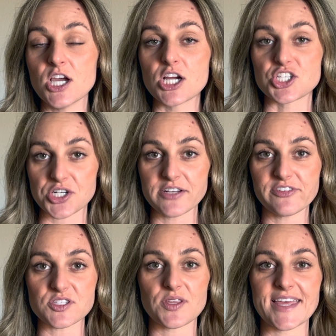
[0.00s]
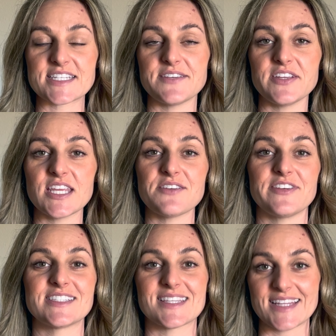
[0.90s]
During physical activity, if
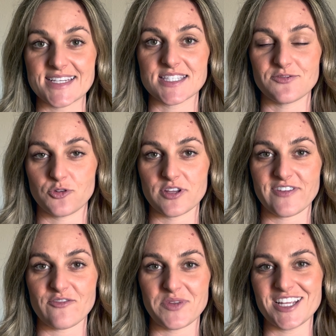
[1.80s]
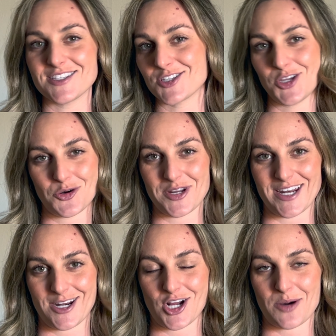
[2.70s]
it's less than 45 minutes, you don't need
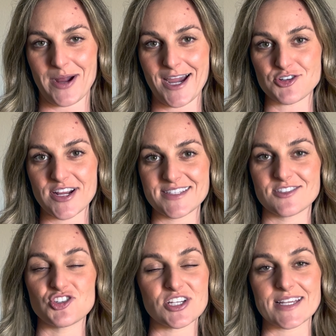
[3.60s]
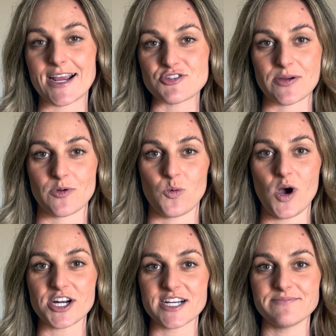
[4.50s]
any carbohydrates, just hydrate with
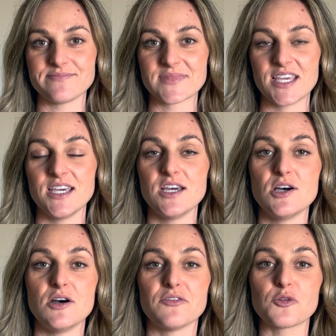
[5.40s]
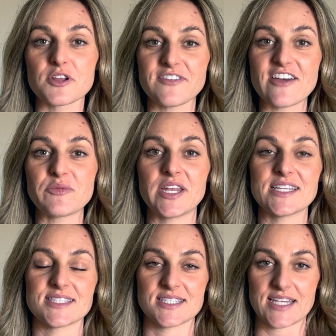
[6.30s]
water. 45
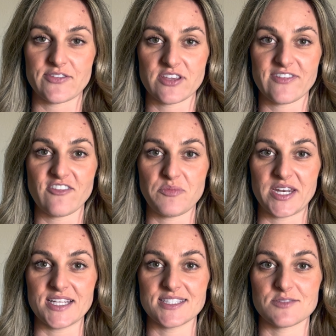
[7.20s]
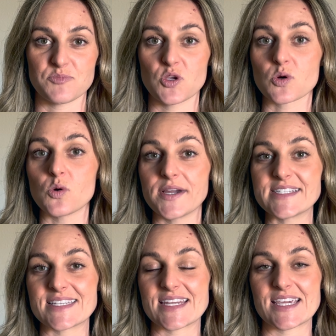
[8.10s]
minutes to 75 minutes, you're going
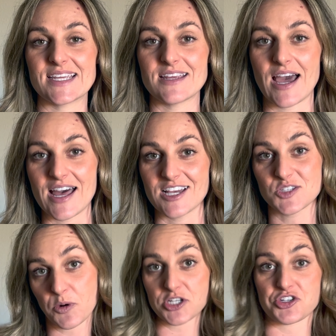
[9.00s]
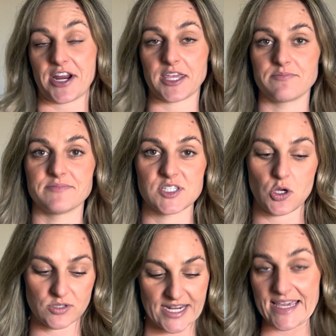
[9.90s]
to need a sports drink, so
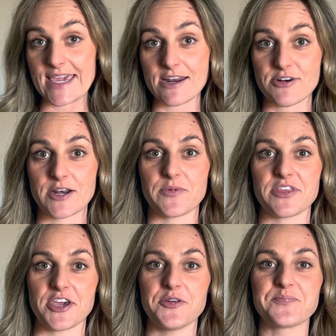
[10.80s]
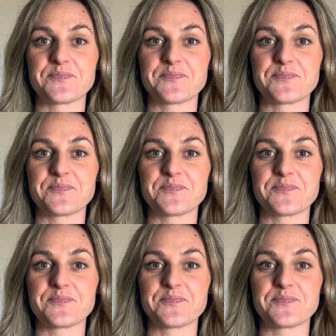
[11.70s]
take a Gatorade with you.